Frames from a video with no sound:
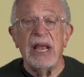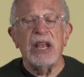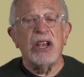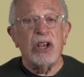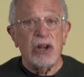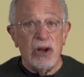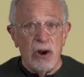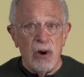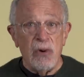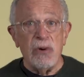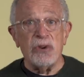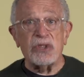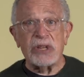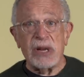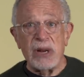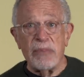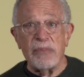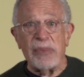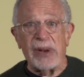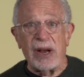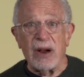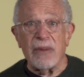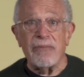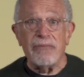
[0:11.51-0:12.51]
You know who's going to
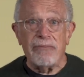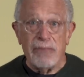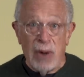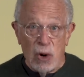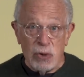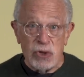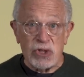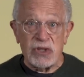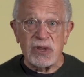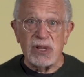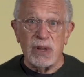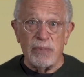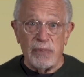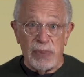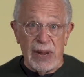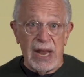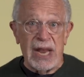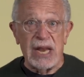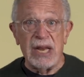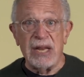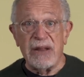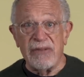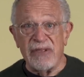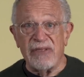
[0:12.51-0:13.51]
bear most of the
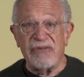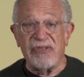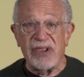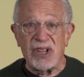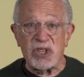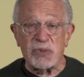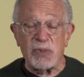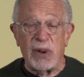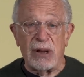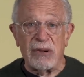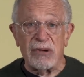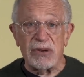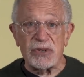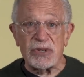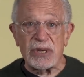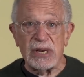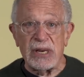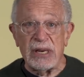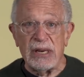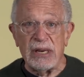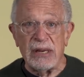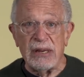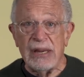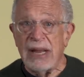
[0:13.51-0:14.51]
pain of the Fed's
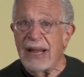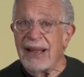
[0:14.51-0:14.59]
policy?